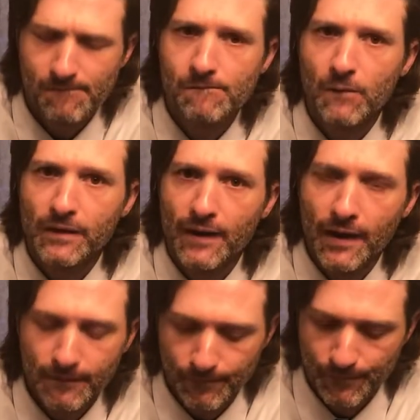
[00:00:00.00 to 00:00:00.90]
What's
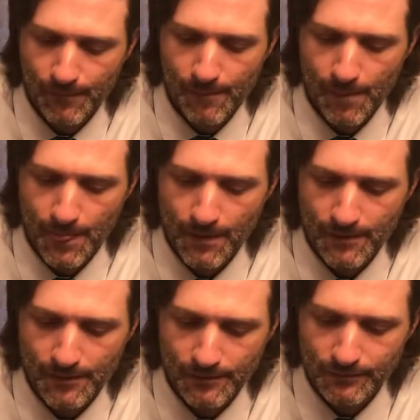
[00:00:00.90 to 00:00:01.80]
that?
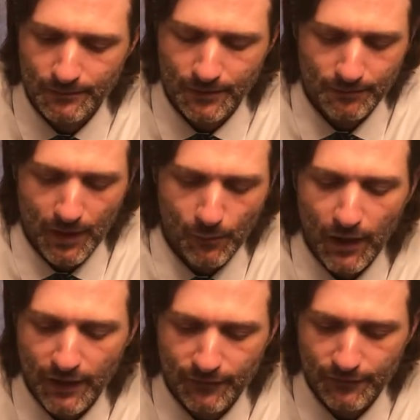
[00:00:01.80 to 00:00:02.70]
Well, my
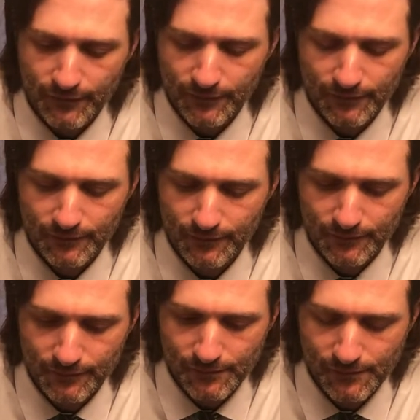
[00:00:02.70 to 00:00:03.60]
wife.
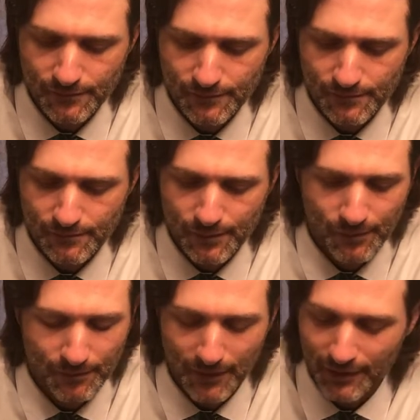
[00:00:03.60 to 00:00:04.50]
Poor
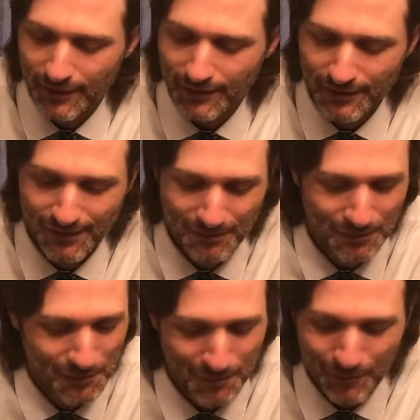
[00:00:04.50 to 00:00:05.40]
Millie.
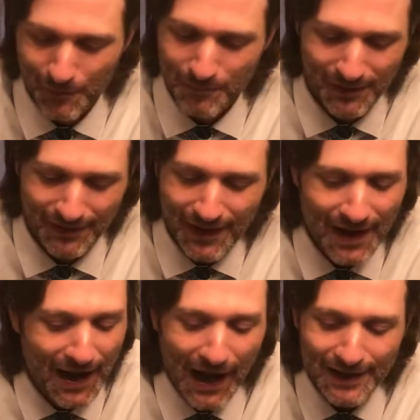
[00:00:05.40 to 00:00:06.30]
Poor Millie.
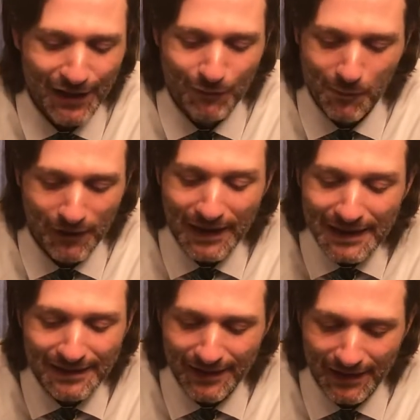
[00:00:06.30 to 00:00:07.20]
I can't remember
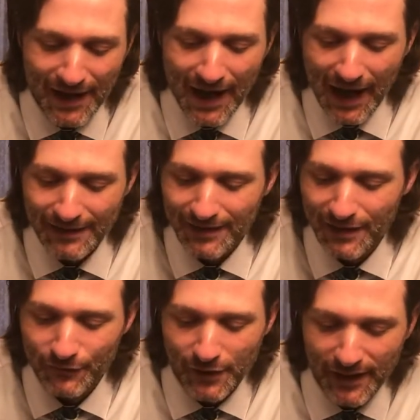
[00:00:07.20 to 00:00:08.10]
anything. I think of
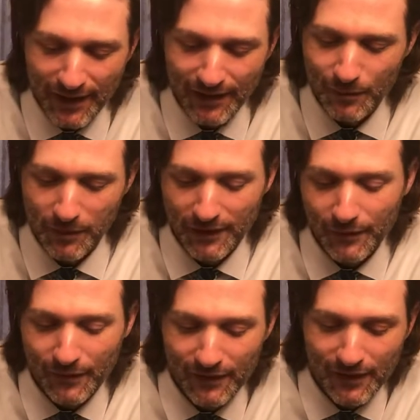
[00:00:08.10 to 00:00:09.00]
her hands, but I don't
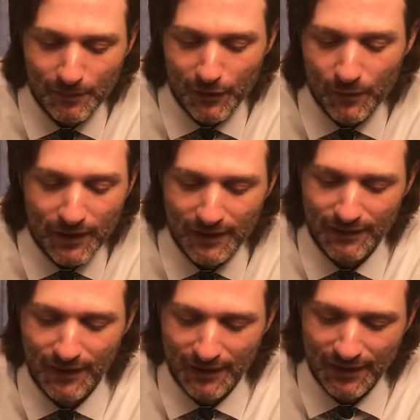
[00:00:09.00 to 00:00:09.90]
see them doing
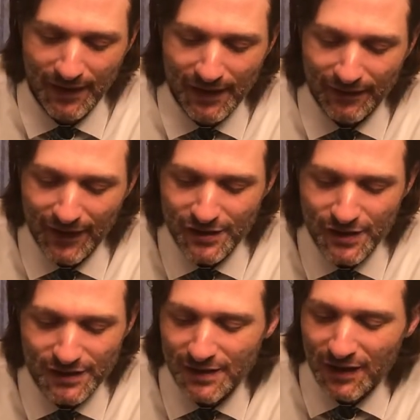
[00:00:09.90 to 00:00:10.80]
anything. They
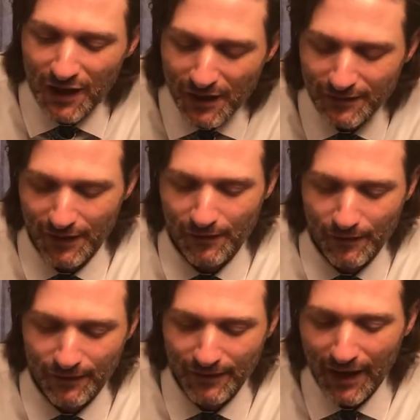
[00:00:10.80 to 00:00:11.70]
just hung there at her
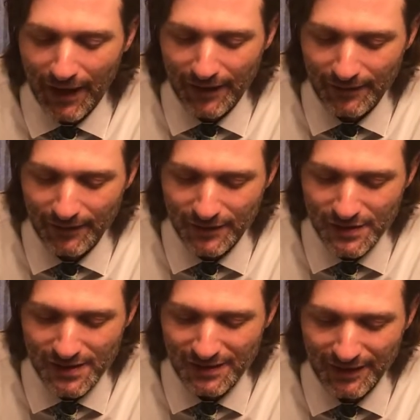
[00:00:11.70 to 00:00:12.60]
side, and she
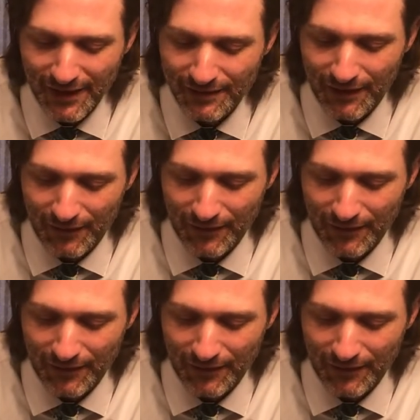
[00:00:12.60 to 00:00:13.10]
just laid there